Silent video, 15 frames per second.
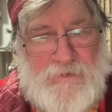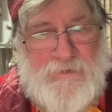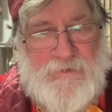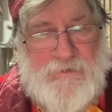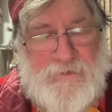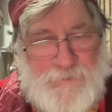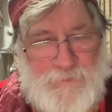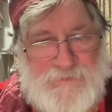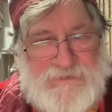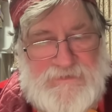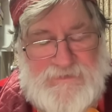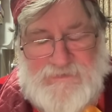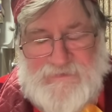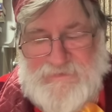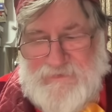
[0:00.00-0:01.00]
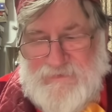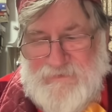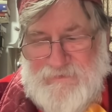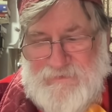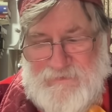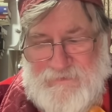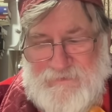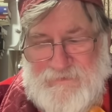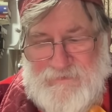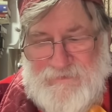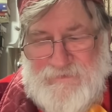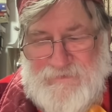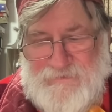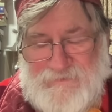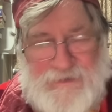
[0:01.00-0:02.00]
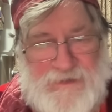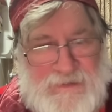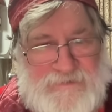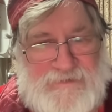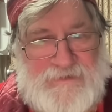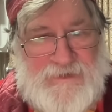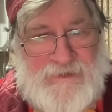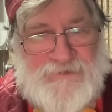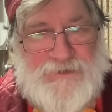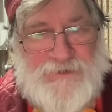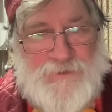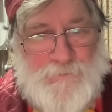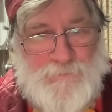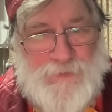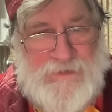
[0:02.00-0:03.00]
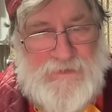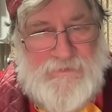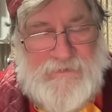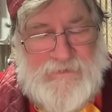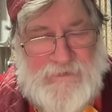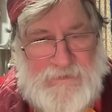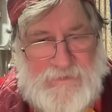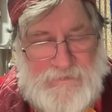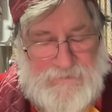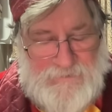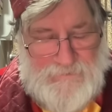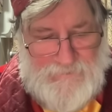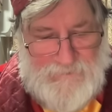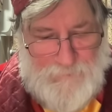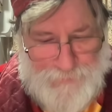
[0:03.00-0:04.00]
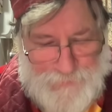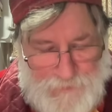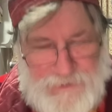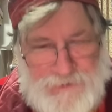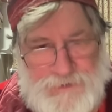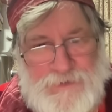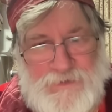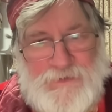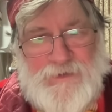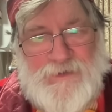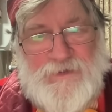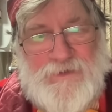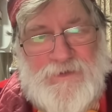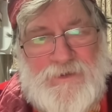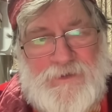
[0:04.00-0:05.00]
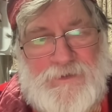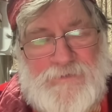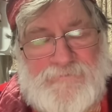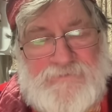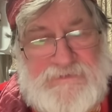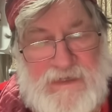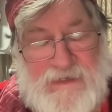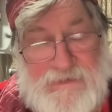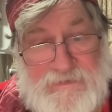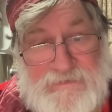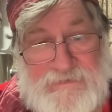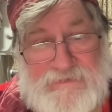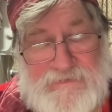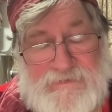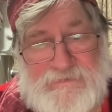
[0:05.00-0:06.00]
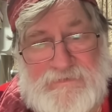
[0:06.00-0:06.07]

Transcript: loses the next election. It could be the pressure of Tice